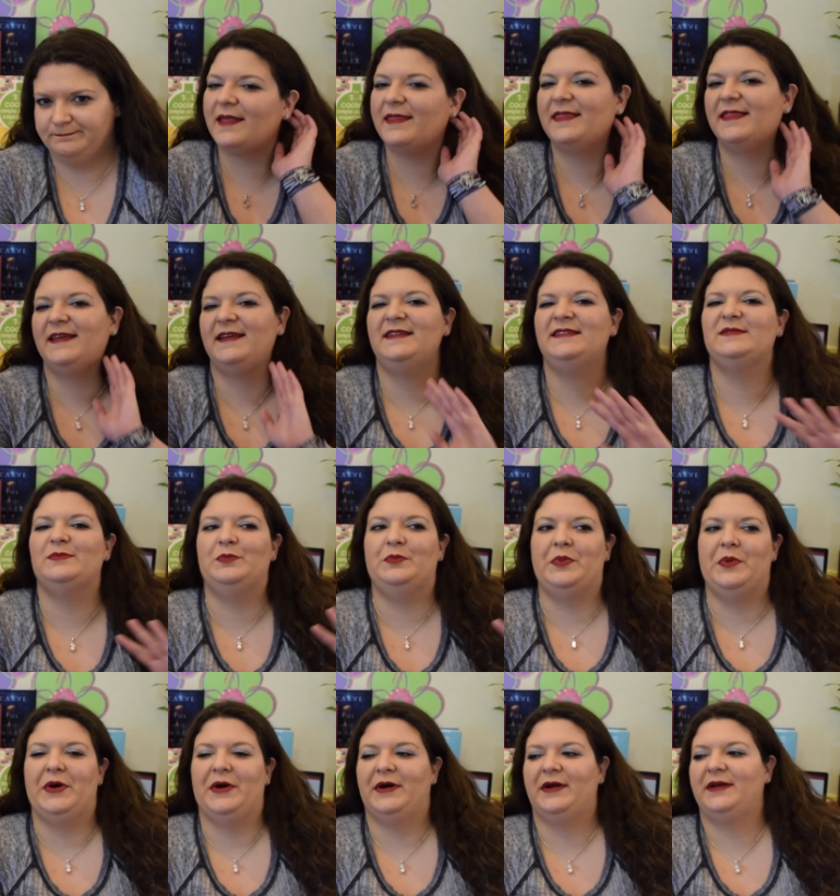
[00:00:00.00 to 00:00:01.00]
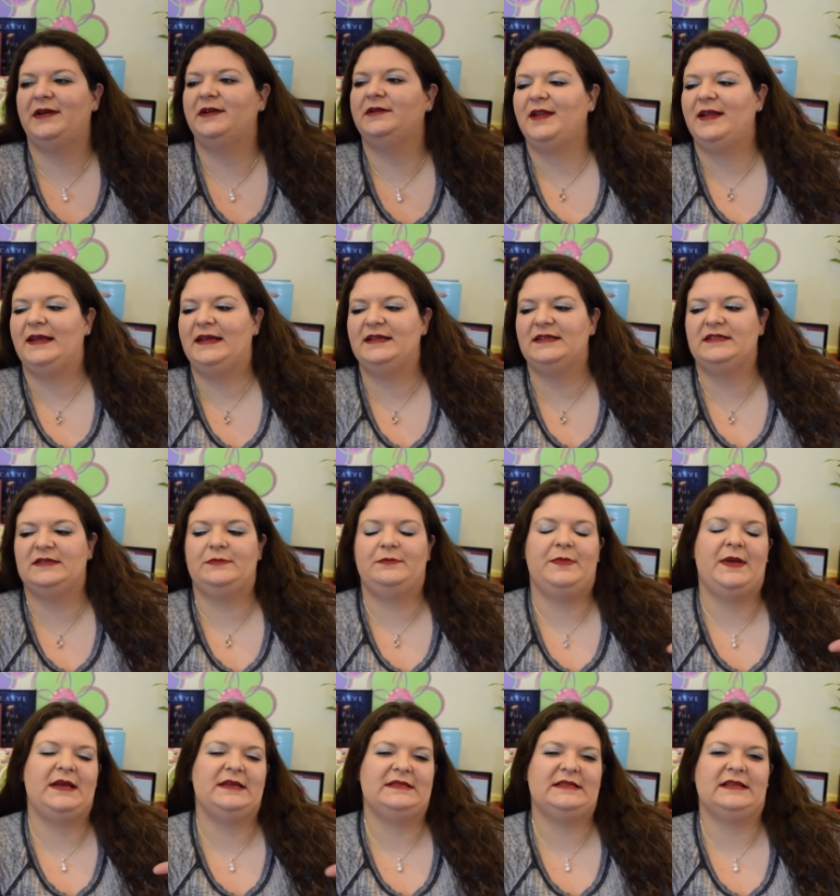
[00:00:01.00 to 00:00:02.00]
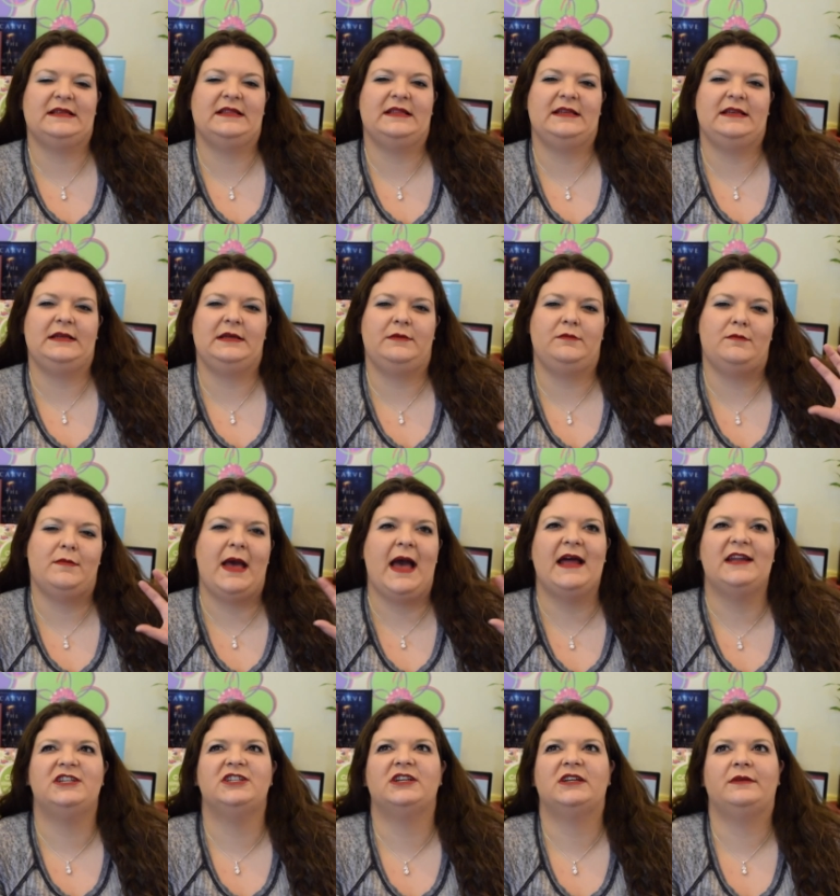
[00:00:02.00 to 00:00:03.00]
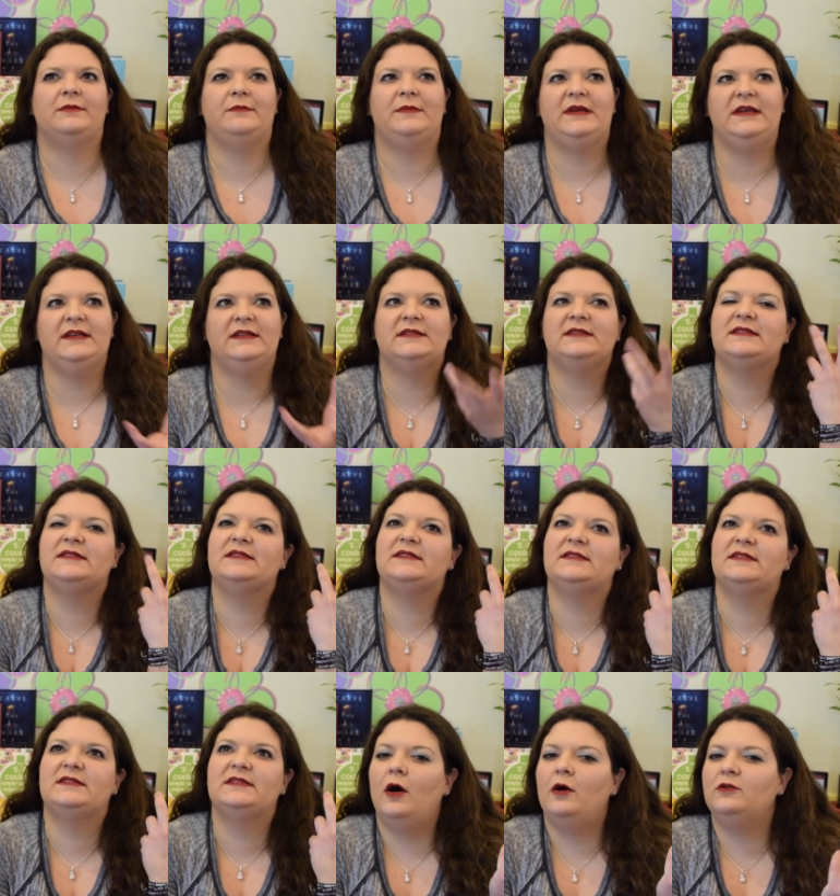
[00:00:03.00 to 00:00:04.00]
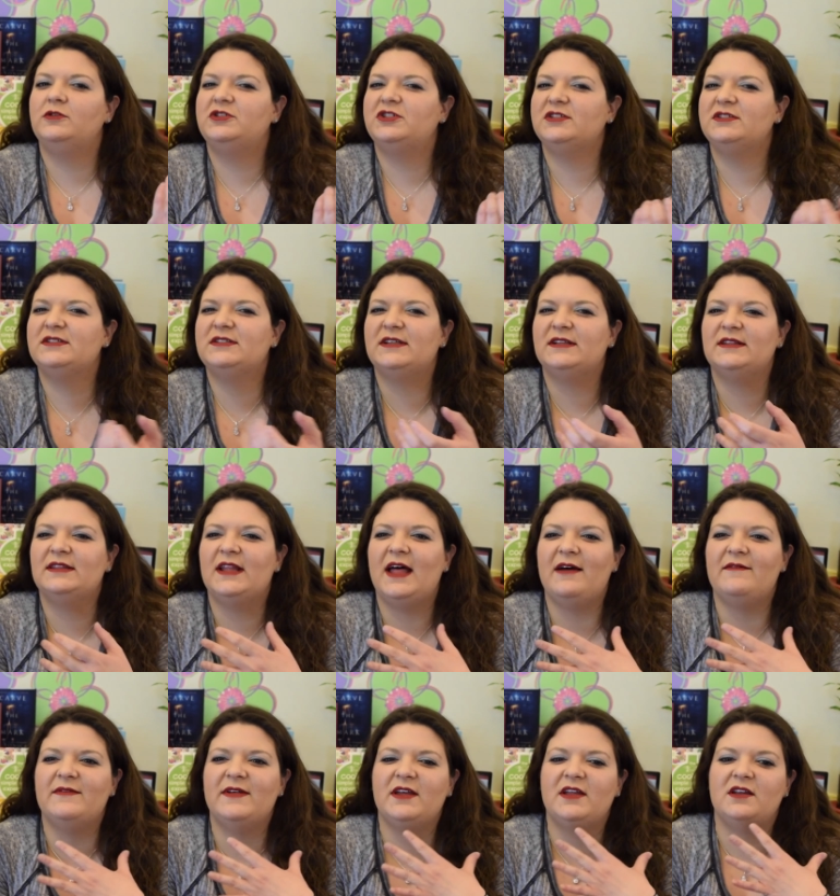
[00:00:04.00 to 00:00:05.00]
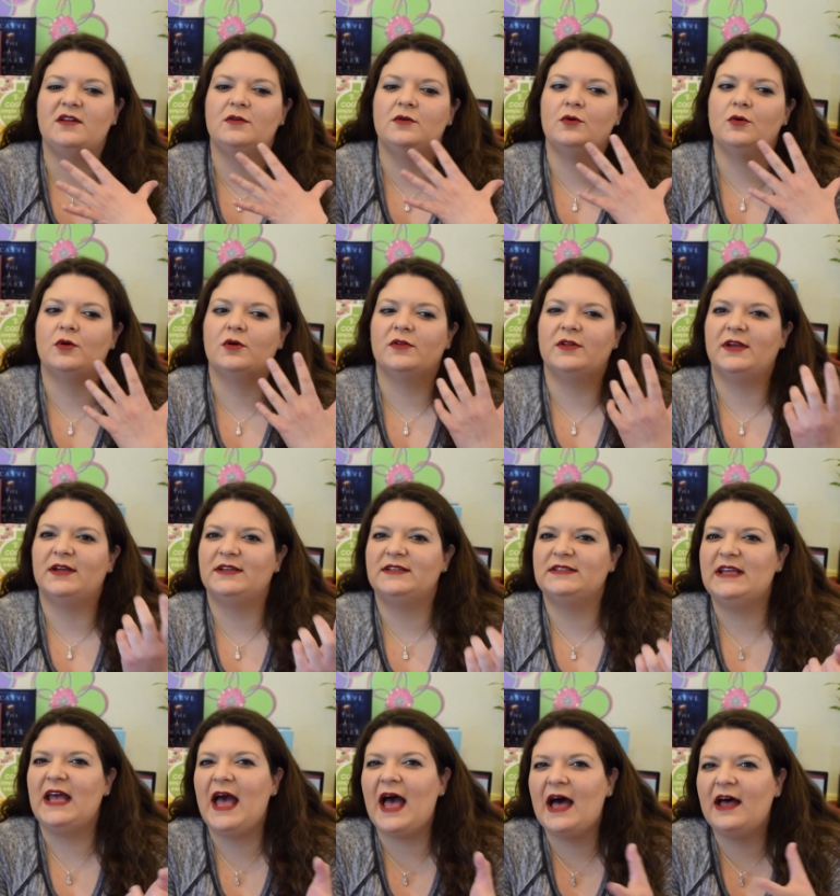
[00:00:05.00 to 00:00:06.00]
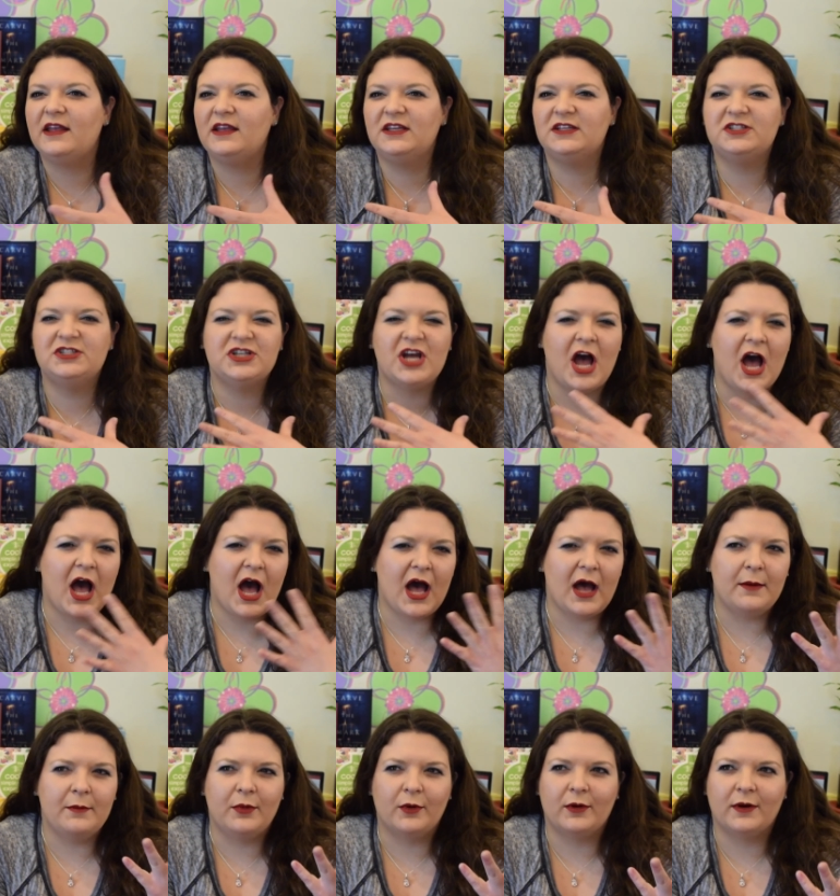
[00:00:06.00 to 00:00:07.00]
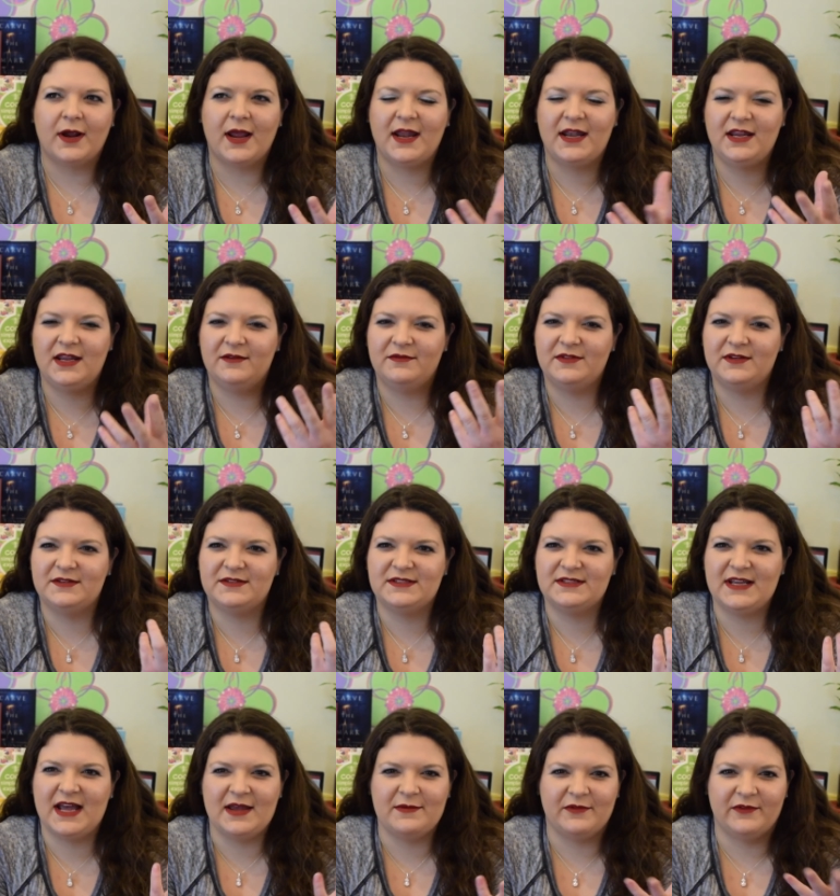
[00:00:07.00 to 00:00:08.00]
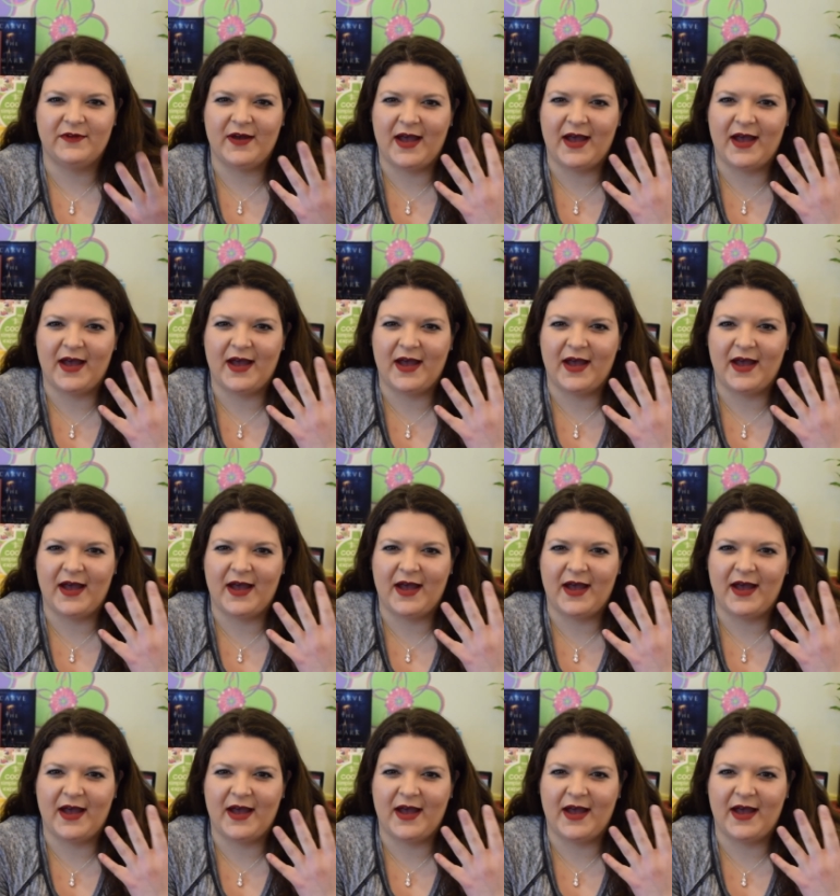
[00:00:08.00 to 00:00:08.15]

This book is basically magic meets Ocean's 11 or The Italian Job or any of those type of